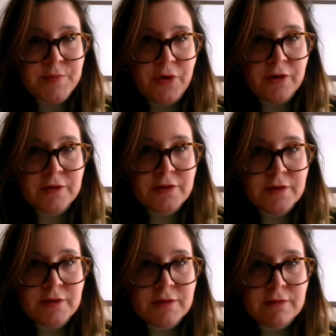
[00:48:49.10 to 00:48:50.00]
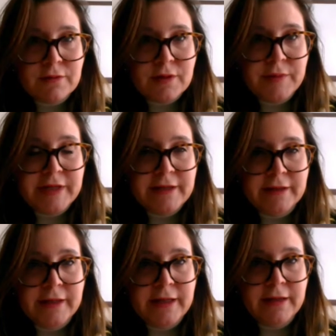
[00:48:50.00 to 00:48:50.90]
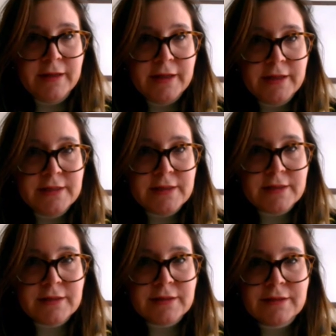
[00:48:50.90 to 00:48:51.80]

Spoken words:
respond immediately, Yanis?